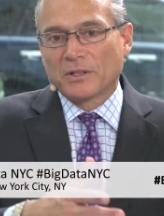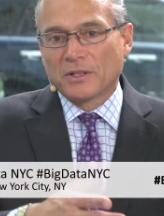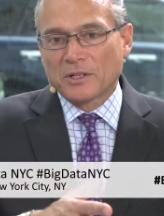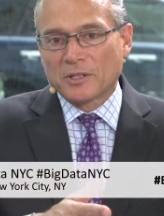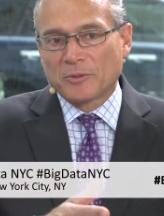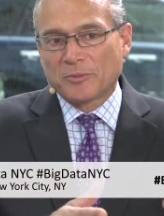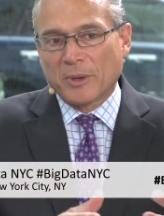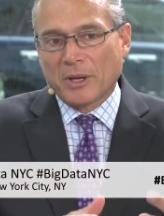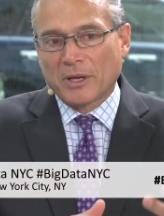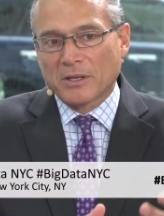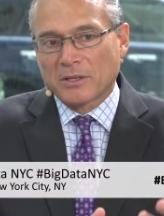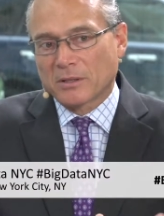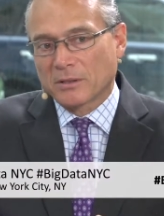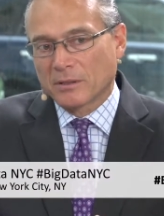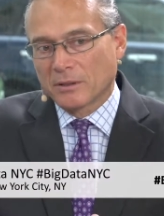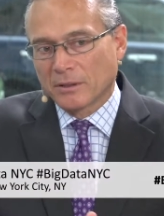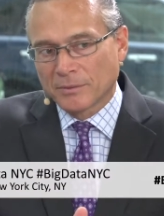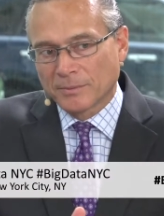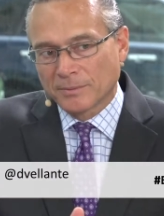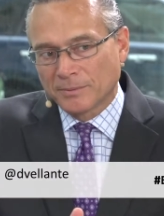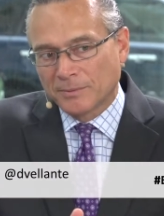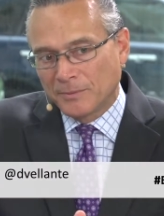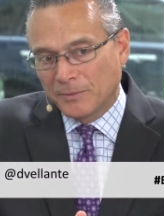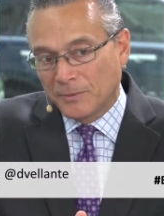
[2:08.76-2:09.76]
this space you
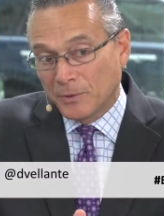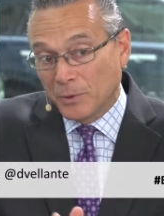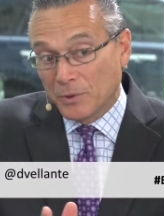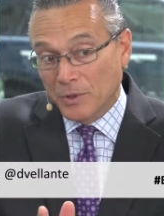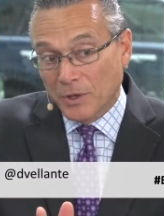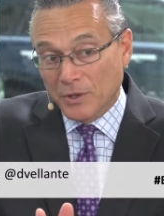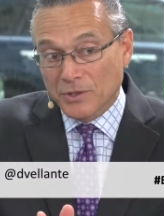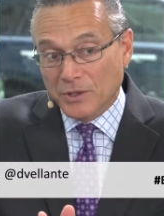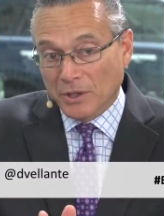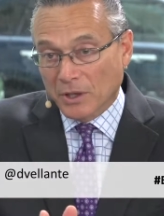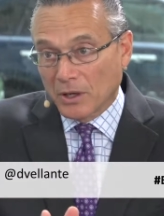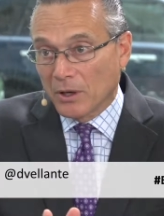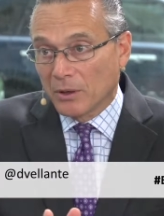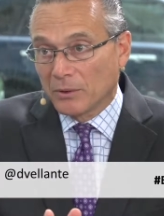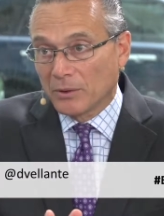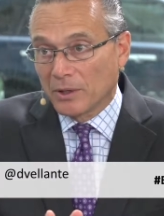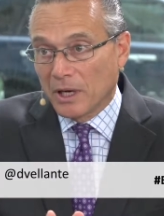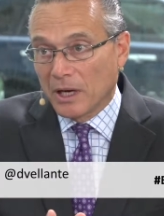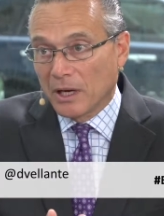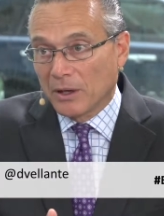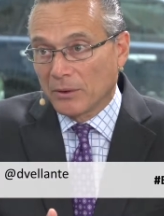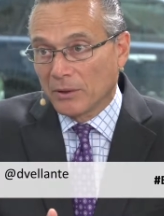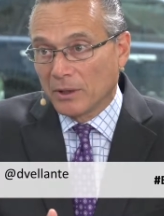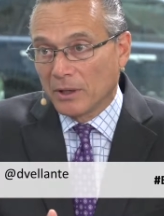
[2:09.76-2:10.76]
know, a few years ago
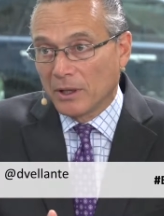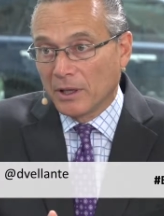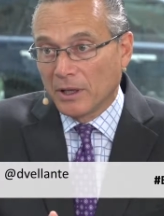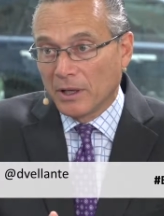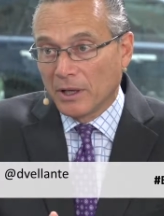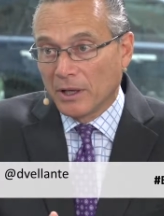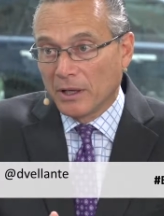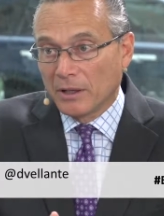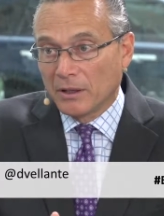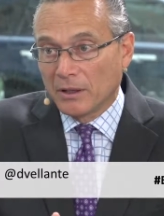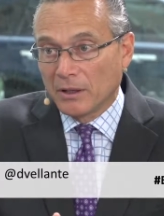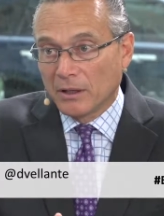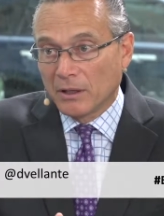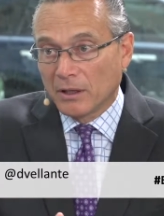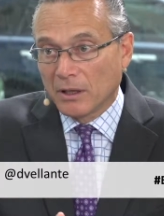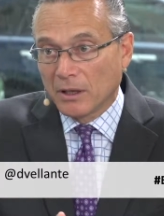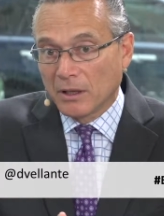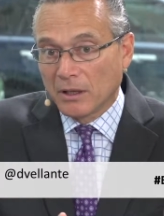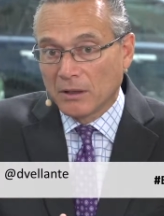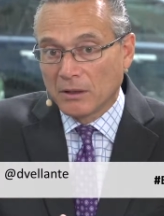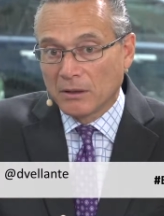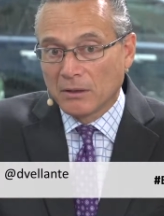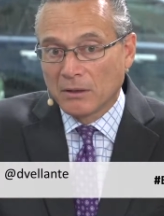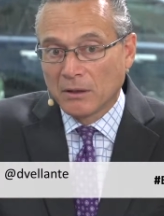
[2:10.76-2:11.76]
now, and,
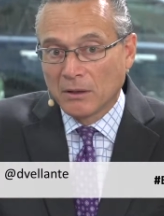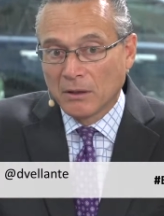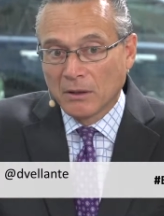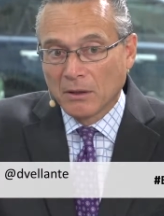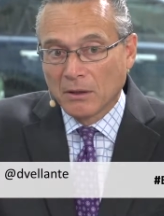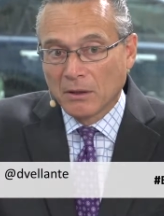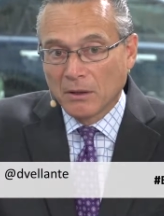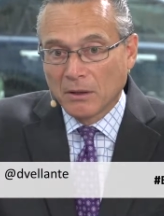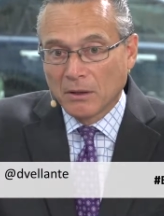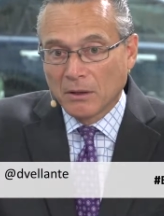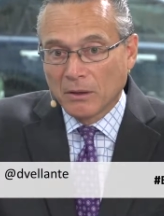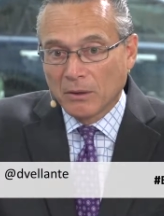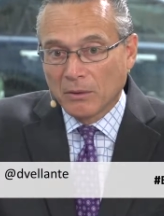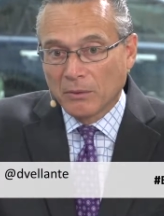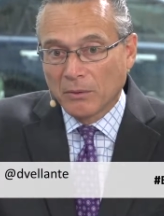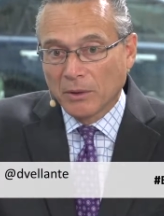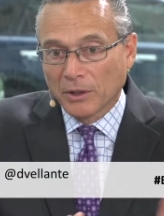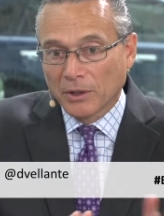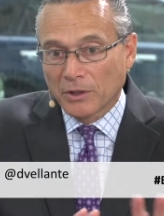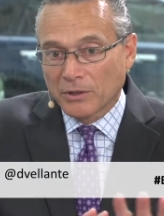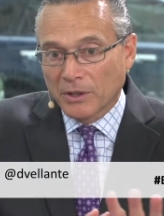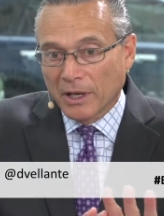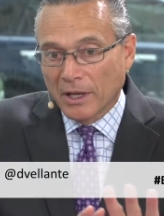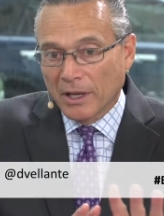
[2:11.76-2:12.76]
yeah. and
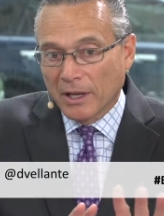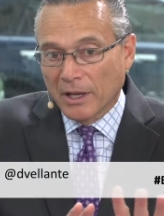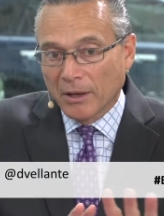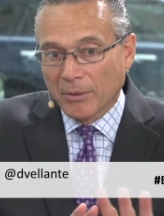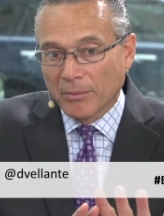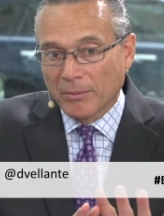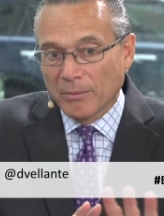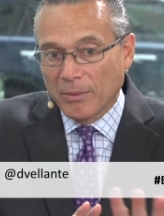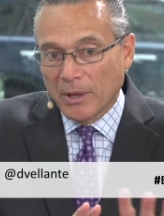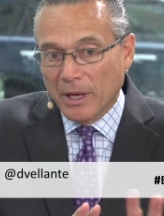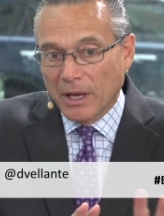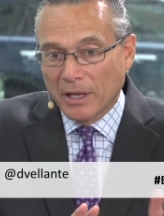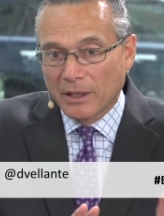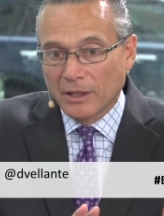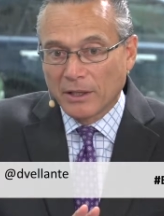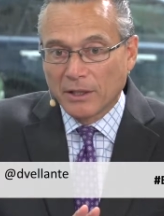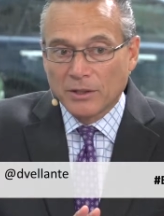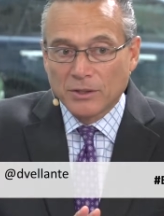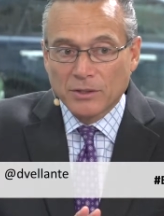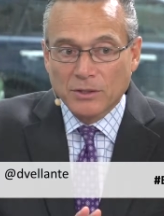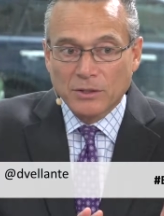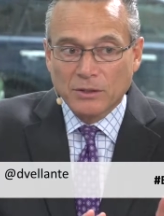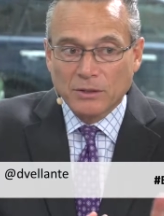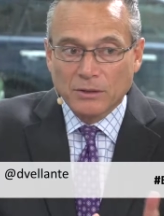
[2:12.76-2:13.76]
really trying to help
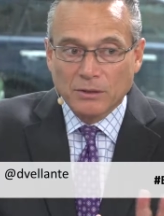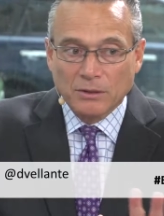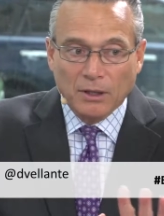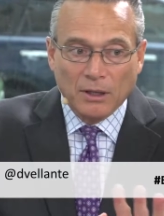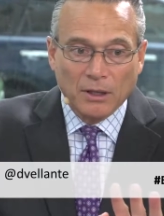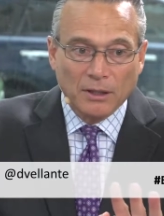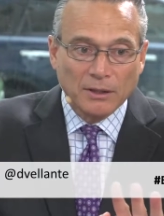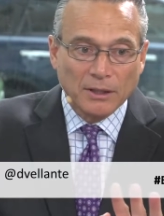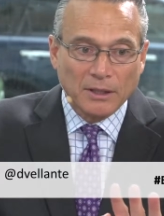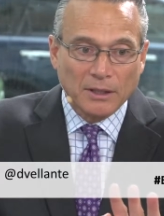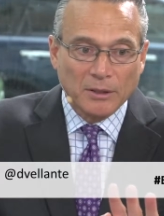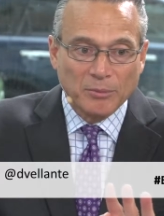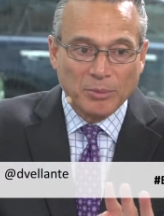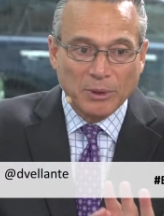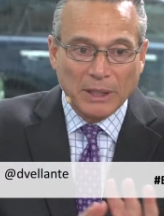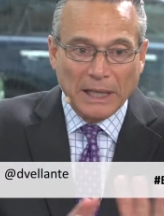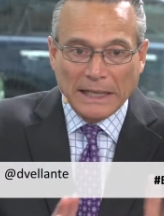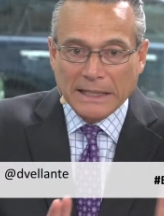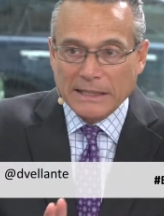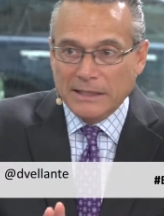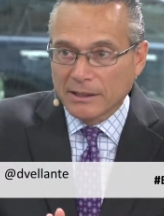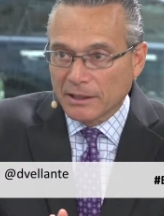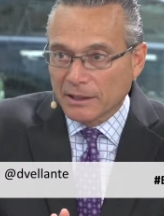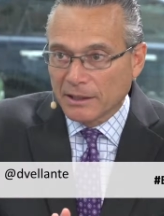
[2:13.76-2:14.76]
manage all the
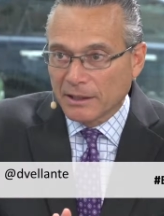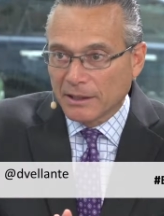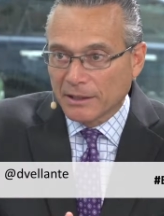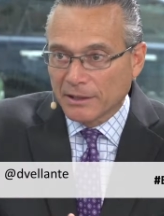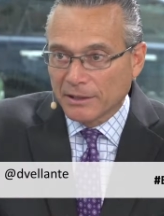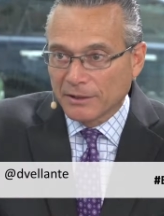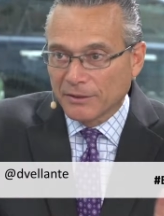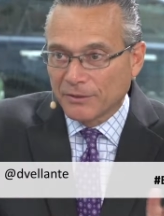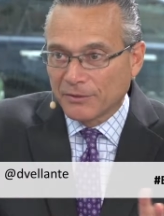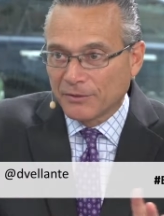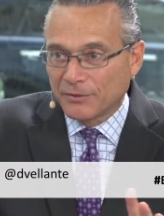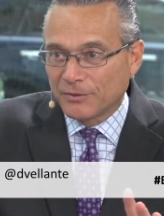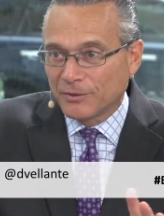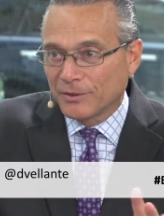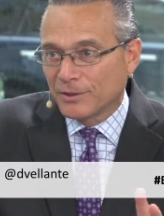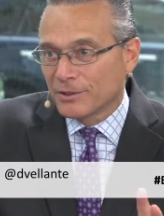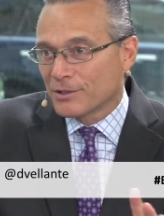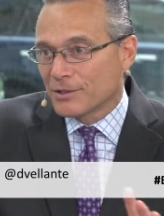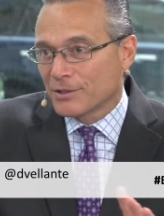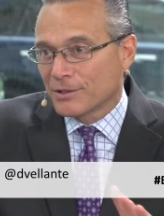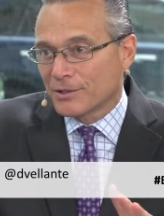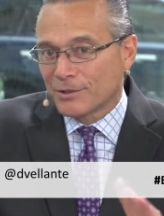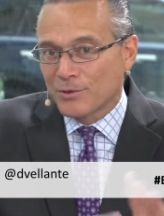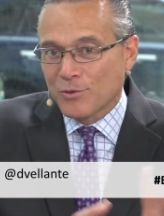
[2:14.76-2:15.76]
complexity of the
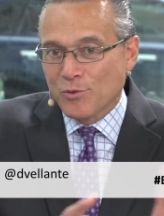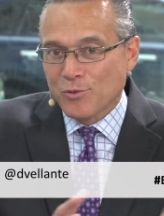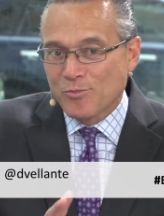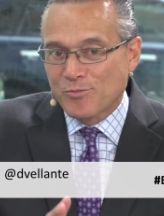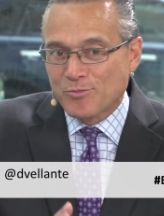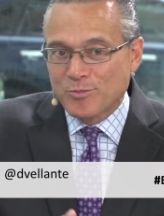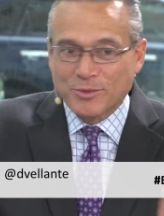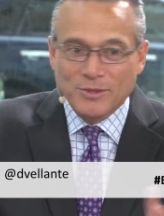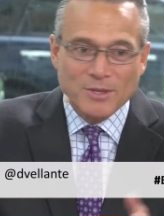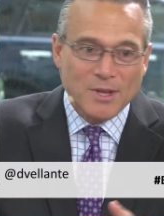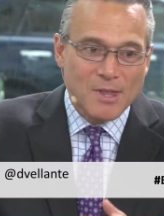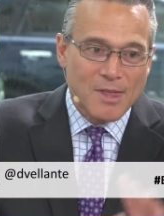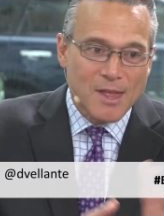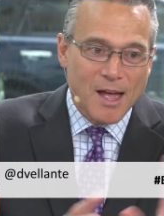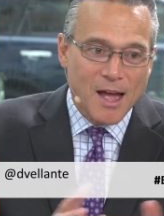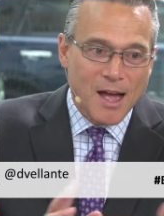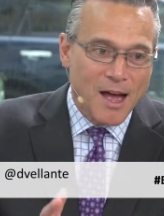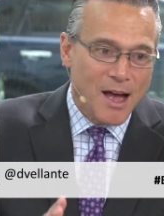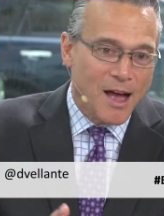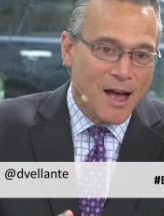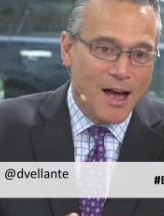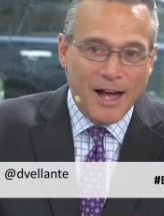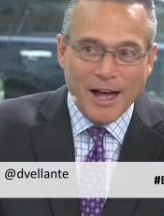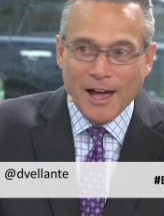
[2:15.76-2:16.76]
Sqoops and the
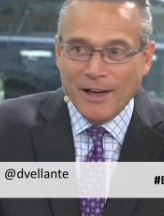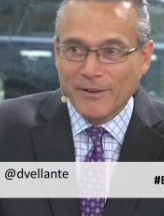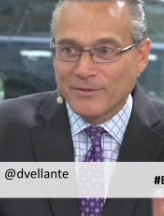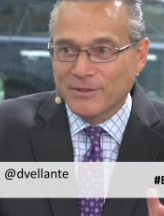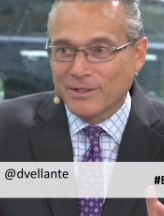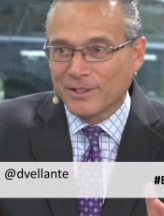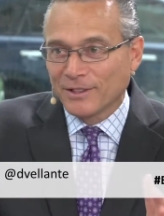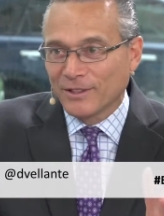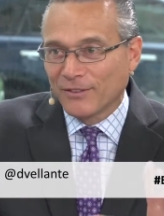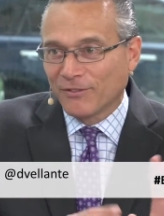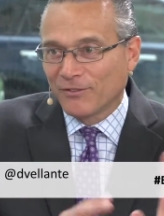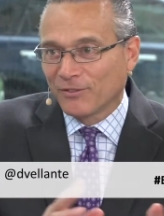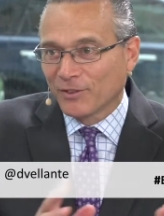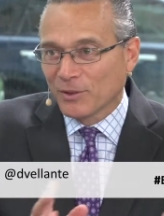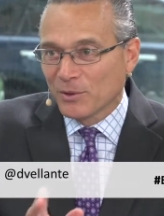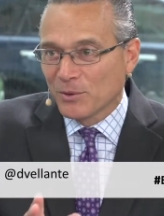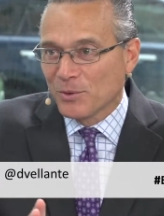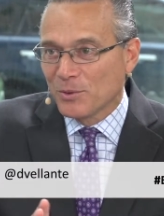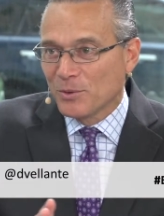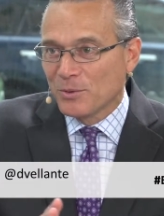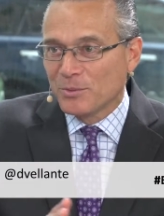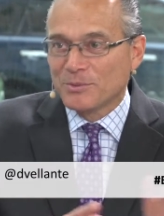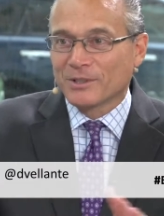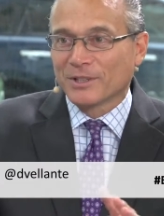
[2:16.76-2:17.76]
hives and the
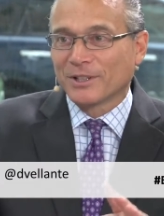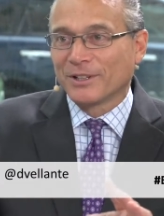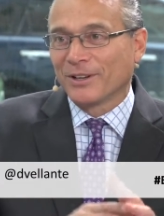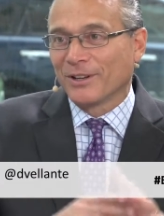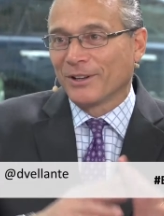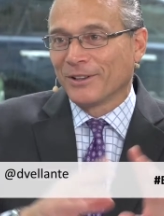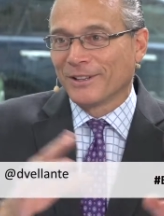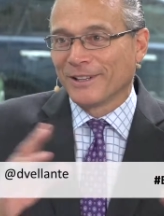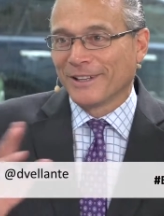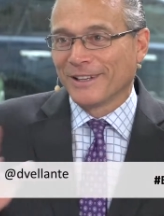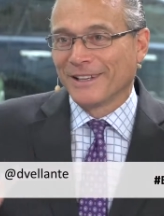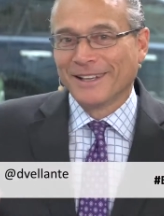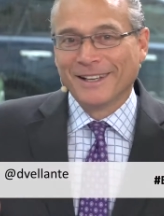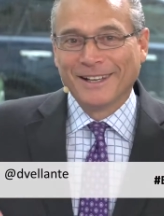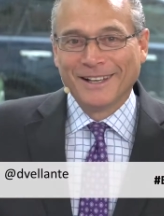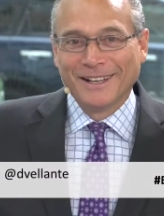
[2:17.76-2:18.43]
flumes and all the,